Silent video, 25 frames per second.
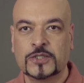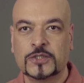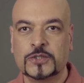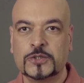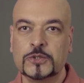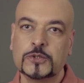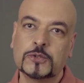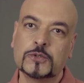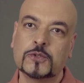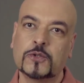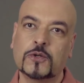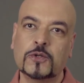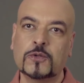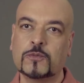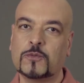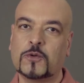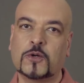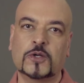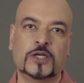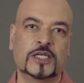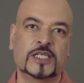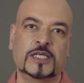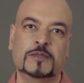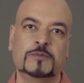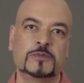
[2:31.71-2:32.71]
you don't
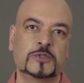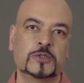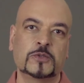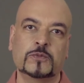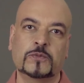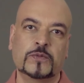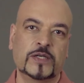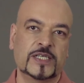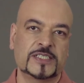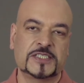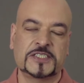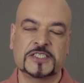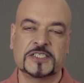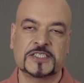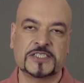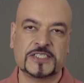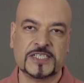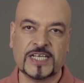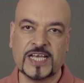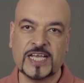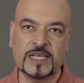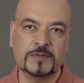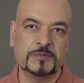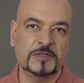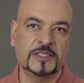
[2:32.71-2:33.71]
want him to waste his
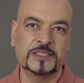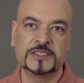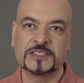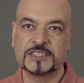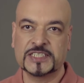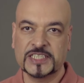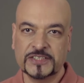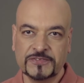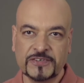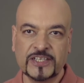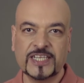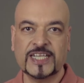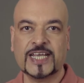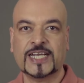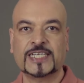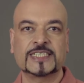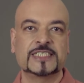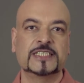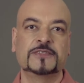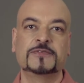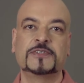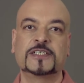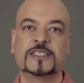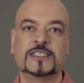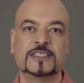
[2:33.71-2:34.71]
time in trivial
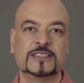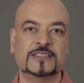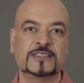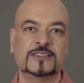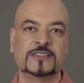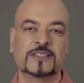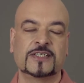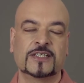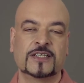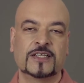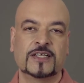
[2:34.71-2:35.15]
activities